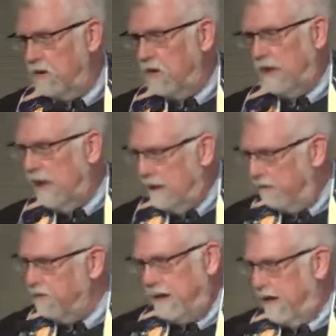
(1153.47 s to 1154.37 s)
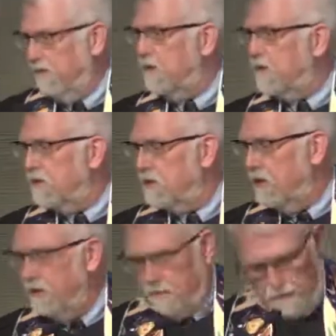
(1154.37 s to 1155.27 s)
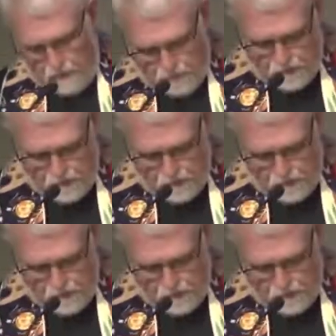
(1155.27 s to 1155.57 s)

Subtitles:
that God ever gave us in the book of